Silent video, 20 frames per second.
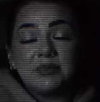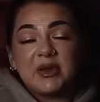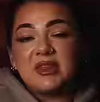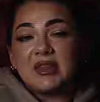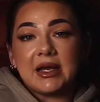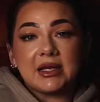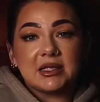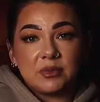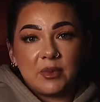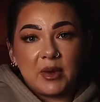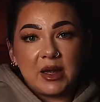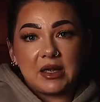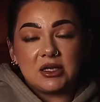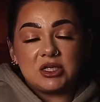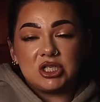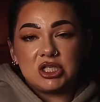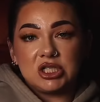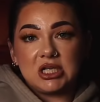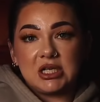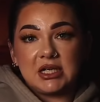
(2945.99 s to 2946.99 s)
but that's why
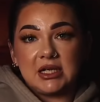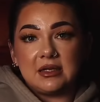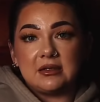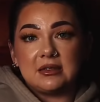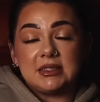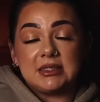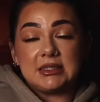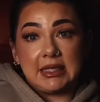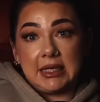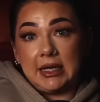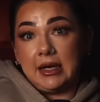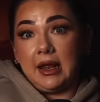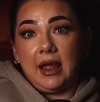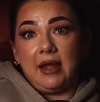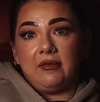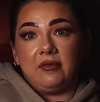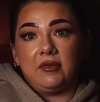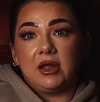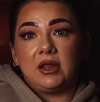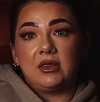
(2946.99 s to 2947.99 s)
she did
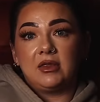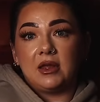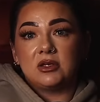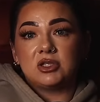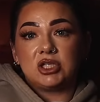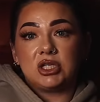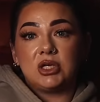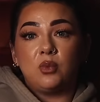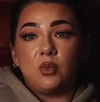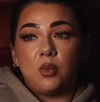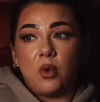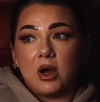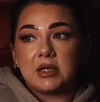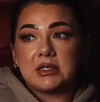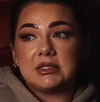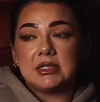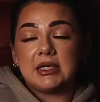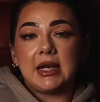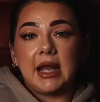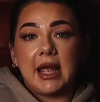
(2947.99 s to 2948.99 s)
everything. She
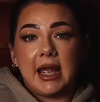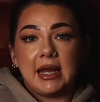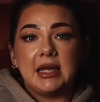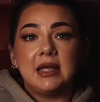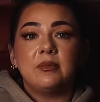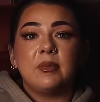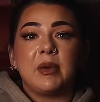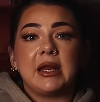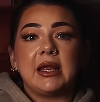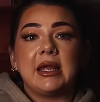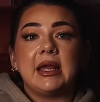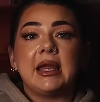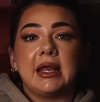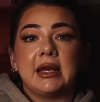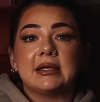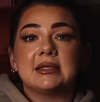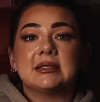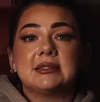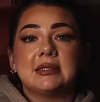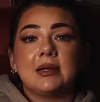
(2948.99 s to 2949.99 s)
wanted anybody
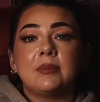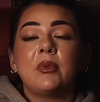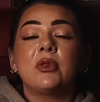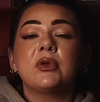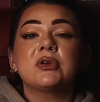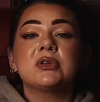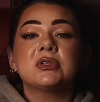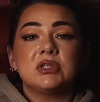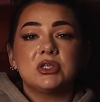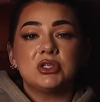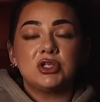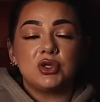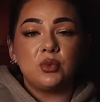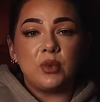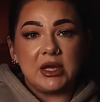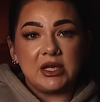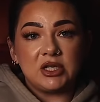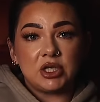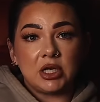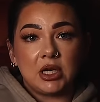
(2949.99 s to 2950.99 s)
in a similar
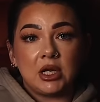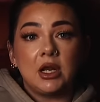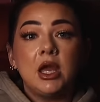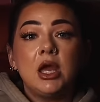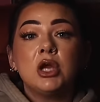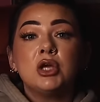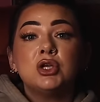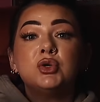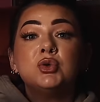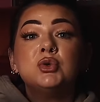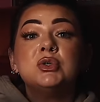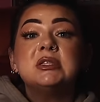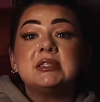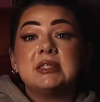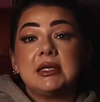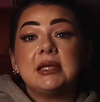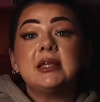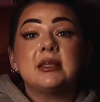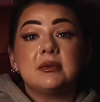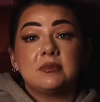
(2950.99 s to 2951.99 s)
situation to
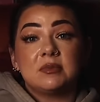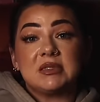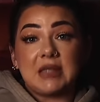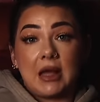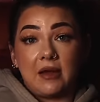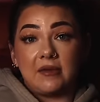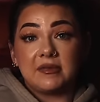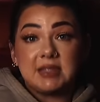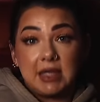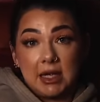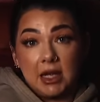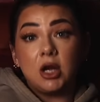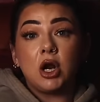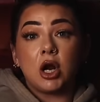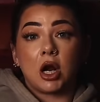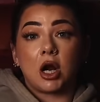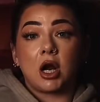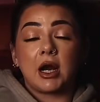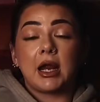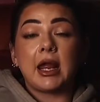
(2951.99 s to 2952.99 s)
see themselves in
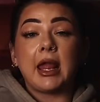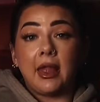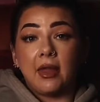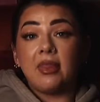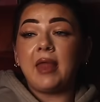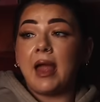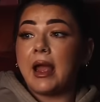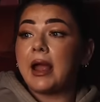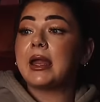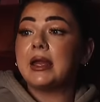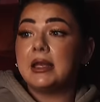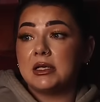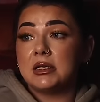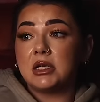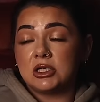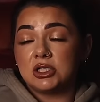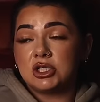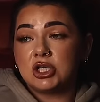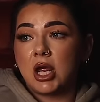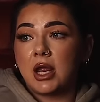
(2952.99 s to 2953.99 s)
her in that
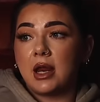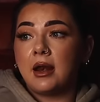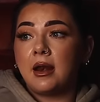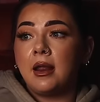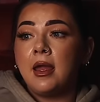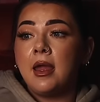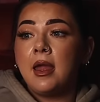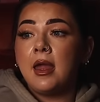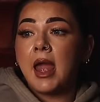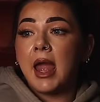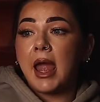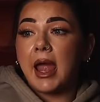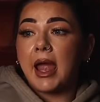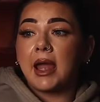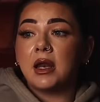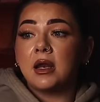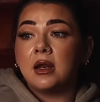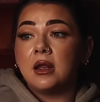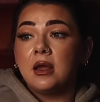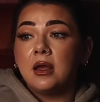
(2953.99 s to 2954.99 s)
condition
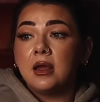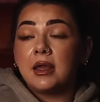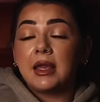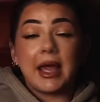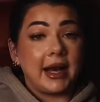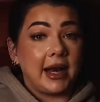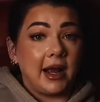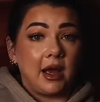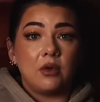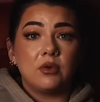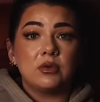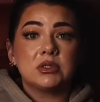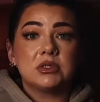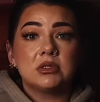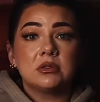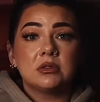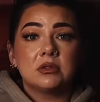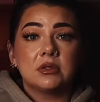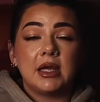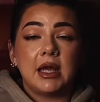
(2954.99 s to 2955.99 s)
and get
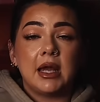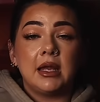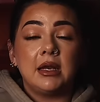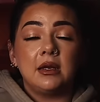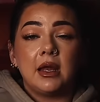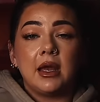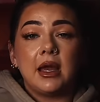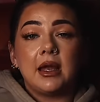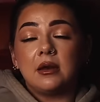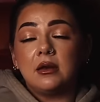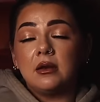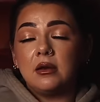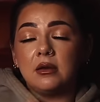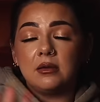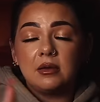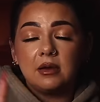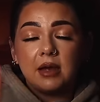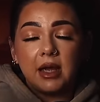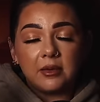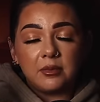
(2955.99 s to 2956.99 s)
out
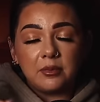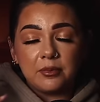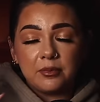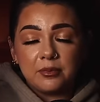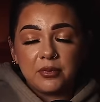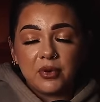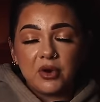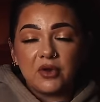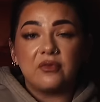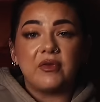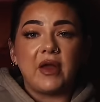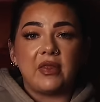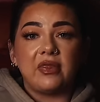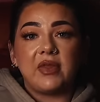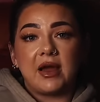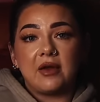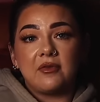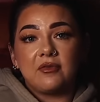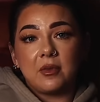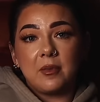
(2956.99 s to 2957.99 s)
and
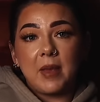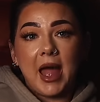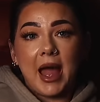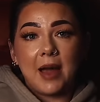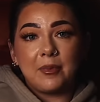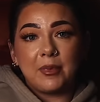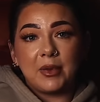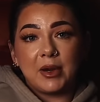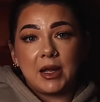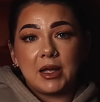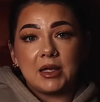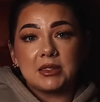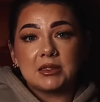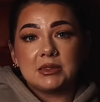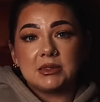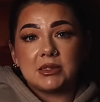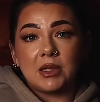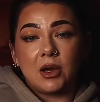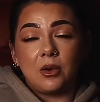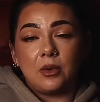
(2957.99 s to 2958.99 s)
prevent that from happening.
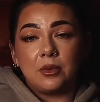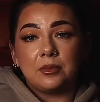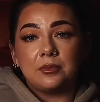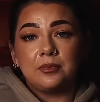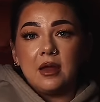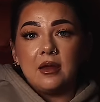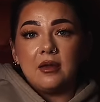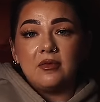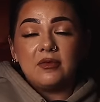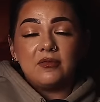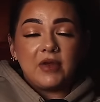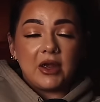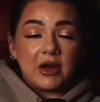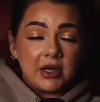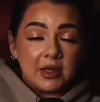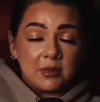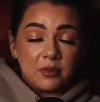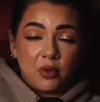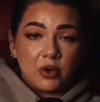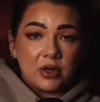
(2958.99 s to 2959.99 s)
So
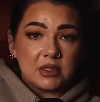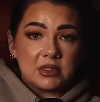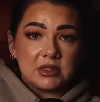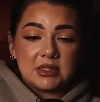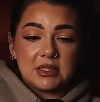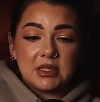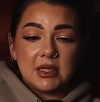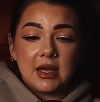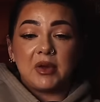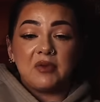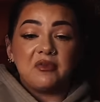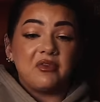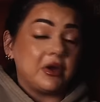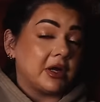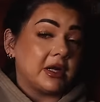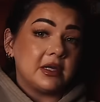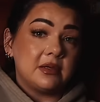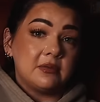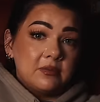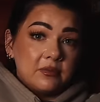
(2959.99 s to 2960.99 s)
very important, but
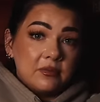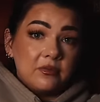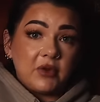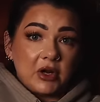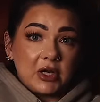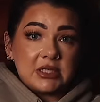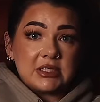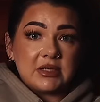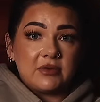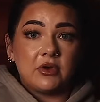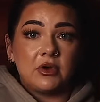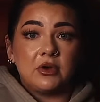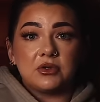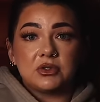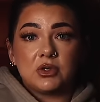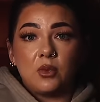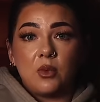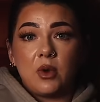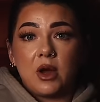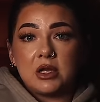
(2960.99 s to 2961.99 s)
very, very
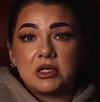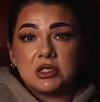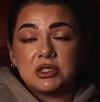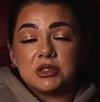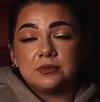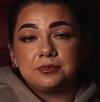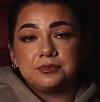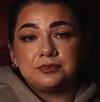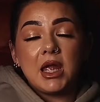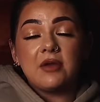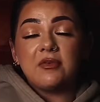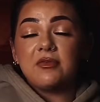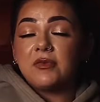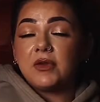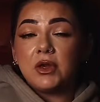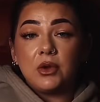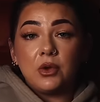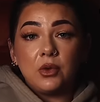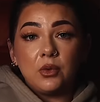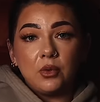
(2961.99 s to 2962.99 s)
difficult to watch. If
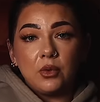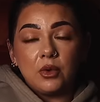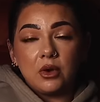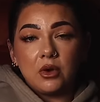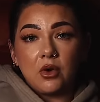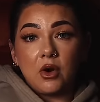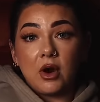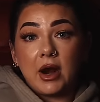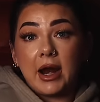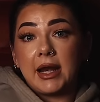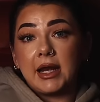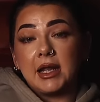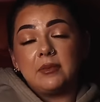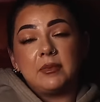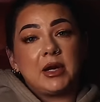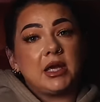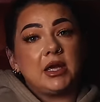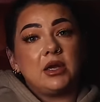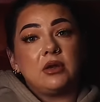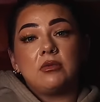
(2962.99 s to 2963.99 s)
you or
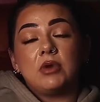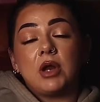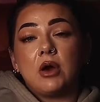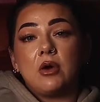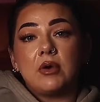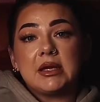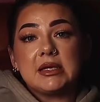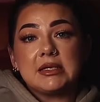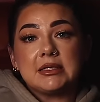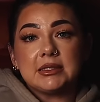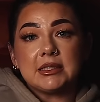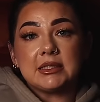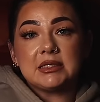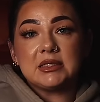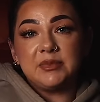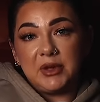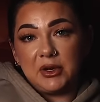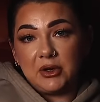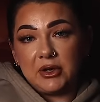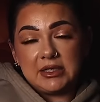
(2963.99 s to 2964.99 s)
anybody you know is
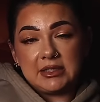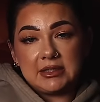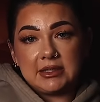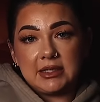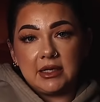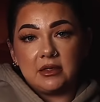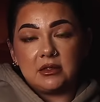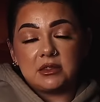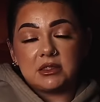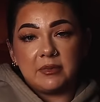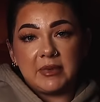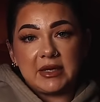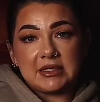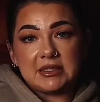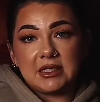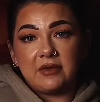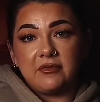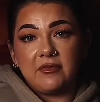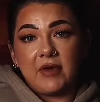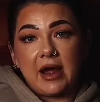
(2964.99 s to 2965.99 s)
experiencing
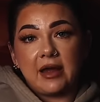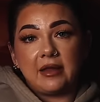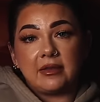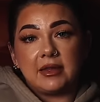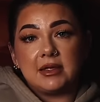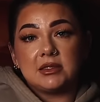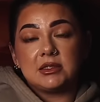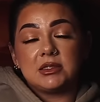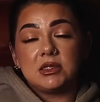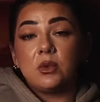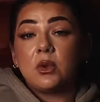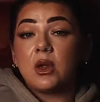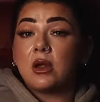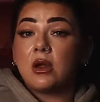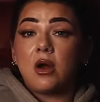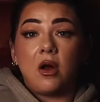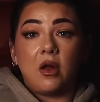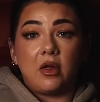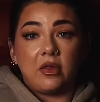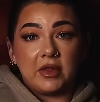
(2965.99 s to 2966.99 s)
domestic violence, you
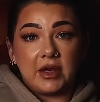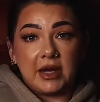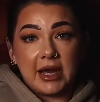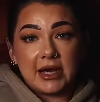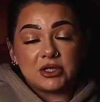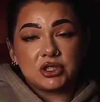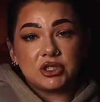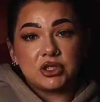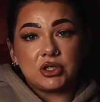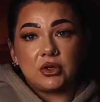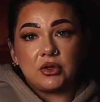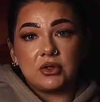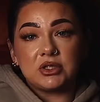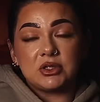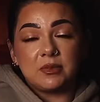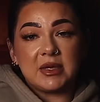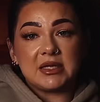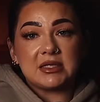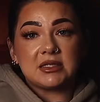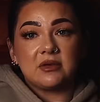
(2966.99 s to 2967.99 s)
can call the National
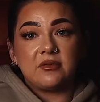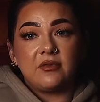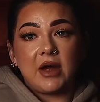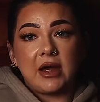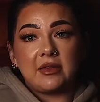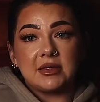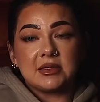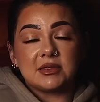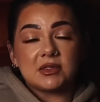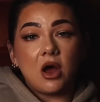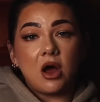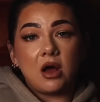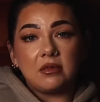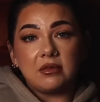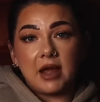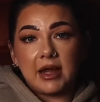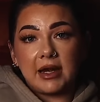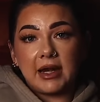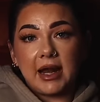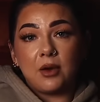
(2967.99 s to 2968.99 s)
Domestic Violence
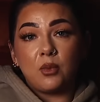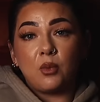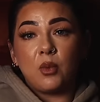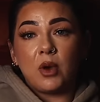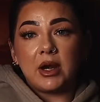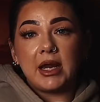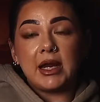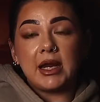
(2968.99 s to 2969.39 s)
Hotline at